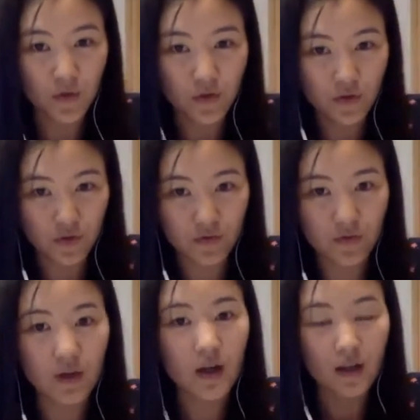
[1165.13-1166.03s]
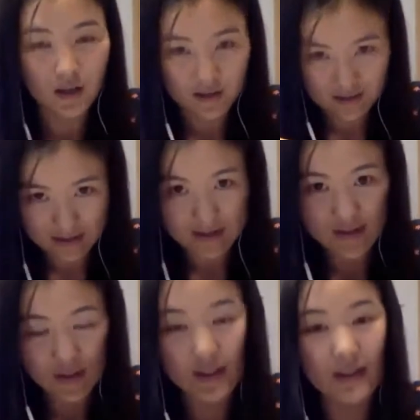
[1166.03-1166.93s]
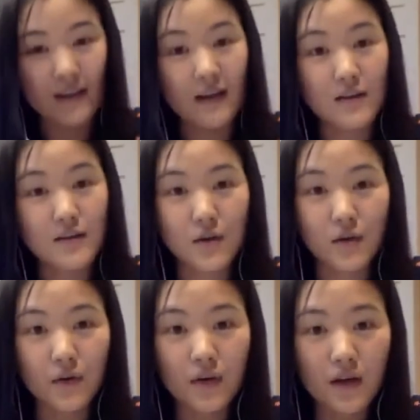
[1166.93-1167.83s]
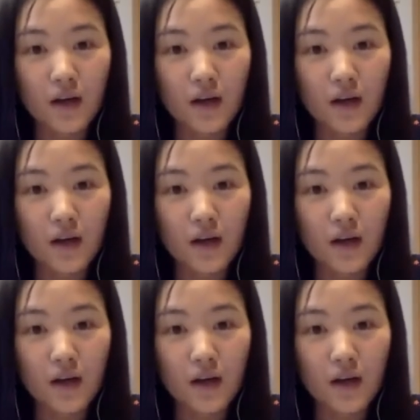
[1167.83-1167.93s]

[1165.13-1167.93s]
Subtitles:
point of starting an ICO,